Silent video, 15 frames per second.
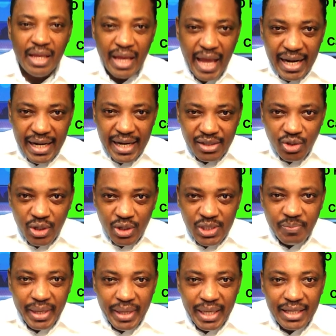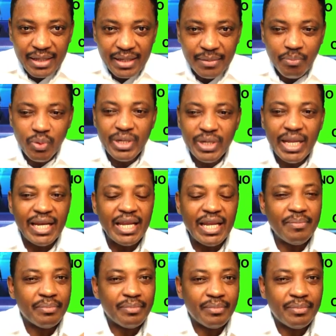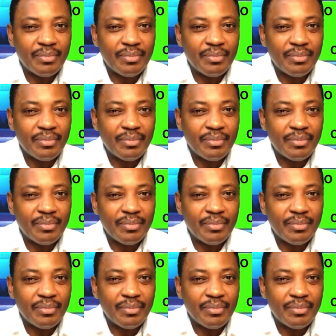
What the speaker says: Any suspect, put their name.